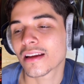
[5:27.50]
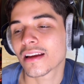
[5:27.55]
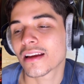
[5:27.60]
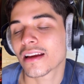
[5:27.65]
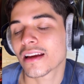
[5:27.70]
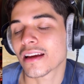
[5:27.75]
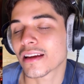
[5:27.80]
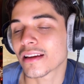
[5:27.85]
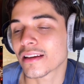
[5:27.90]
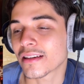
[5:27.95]

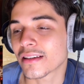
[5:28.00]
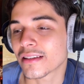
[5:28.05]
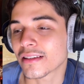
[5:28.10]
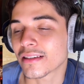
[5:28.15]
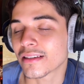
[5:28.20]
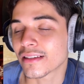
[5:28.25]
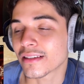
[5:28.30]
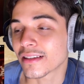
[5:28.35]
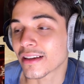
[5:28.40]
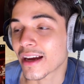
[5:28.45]
And
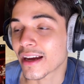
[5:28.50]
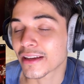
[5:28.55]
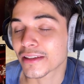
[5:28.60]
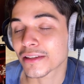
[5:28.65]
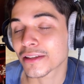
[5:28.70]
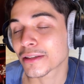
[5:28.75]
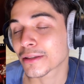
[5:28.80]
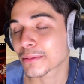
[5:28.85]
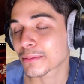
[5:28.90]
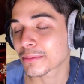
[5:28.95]
uh, I ended
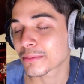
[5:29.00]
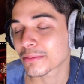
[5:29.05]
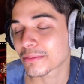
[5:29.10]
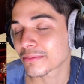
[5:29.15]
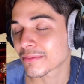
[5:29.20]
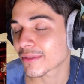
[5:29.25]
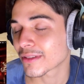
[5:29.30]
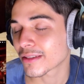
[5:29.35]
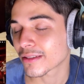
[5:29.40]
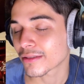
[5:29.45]
up,
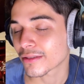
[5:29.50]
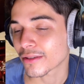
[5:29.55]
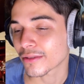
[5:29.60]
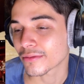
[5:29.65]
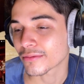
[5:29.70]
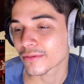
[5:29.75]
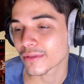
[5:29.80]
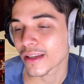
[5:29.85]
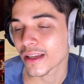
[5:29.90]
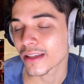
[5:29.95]
you know,
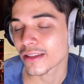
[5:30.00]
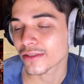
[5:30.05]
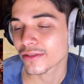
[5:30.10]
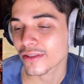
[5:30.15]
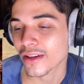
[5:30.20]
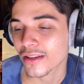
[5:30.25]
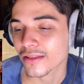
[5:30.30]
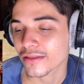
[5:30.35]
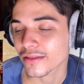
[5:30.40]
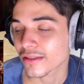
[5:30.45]
getting
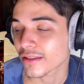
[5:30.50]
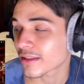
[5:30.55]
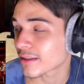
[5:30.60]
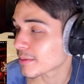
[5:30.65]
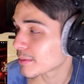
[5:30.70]
sauced up.